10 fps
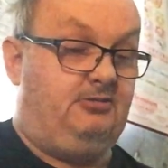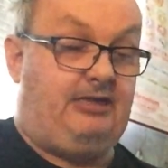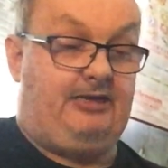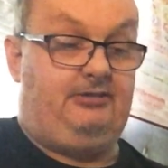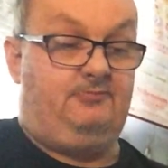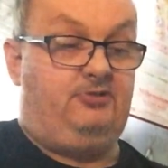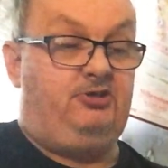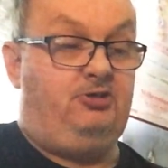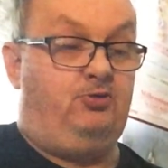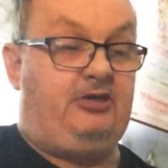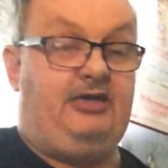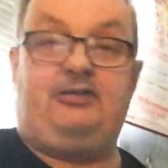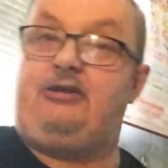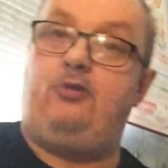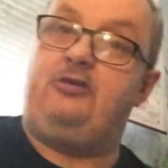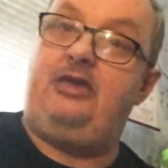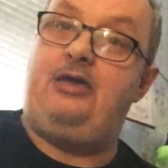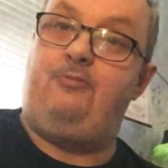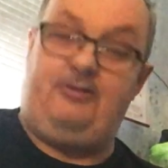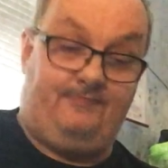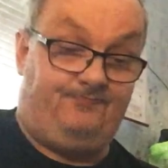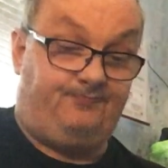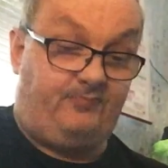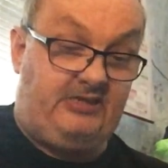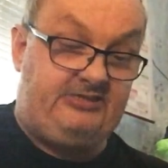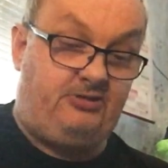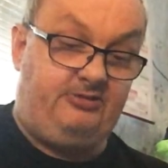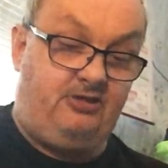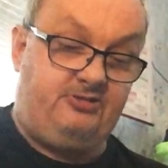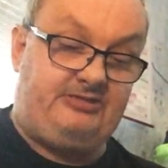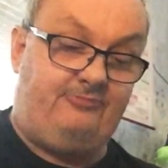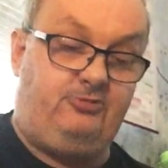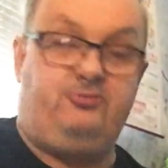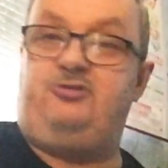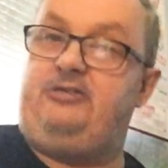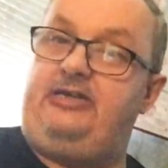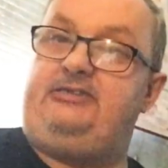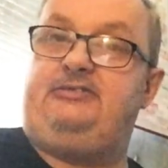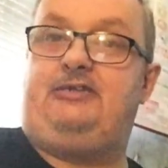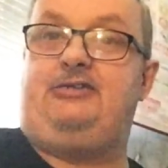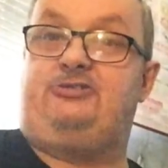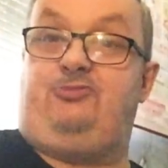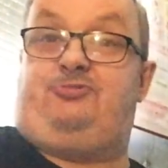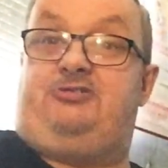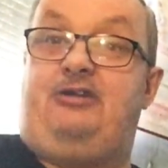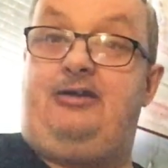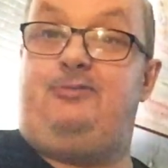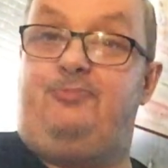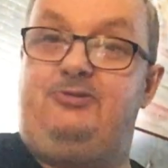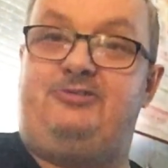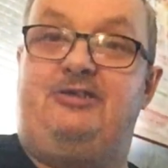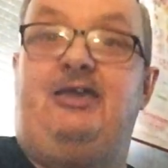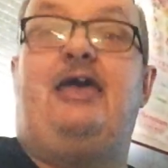Like UK Kraut Gaming. He's only got 789 subscribers.